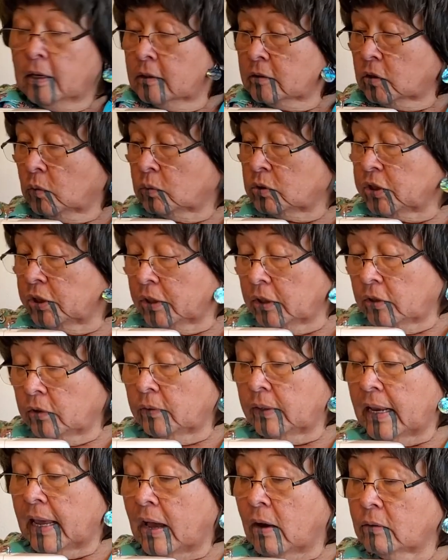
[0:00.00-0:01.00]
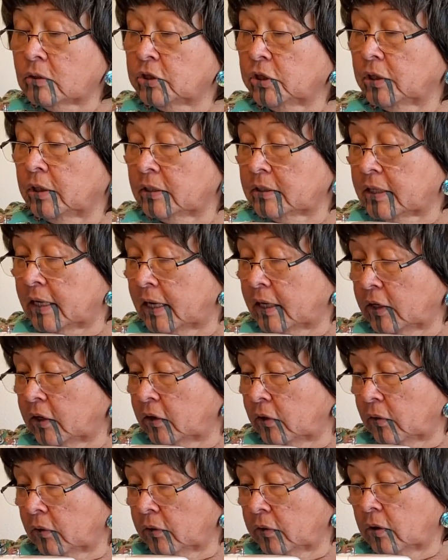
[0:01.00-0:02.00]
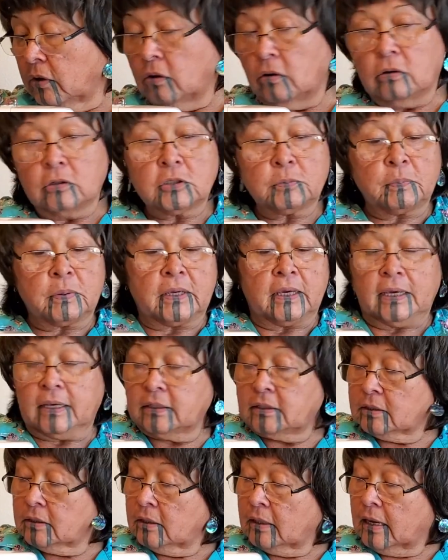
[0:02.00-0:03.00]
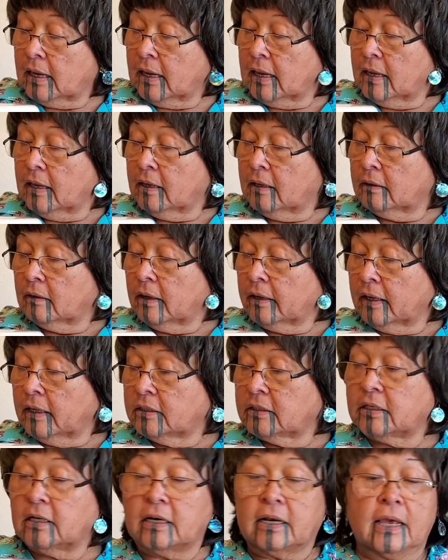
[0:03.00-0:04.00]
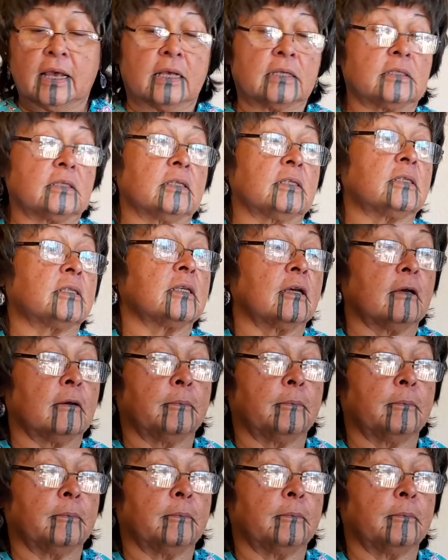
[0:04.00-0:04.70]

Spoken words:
So what you're going to do now is you're going to take your nose piece, and like I said, it has this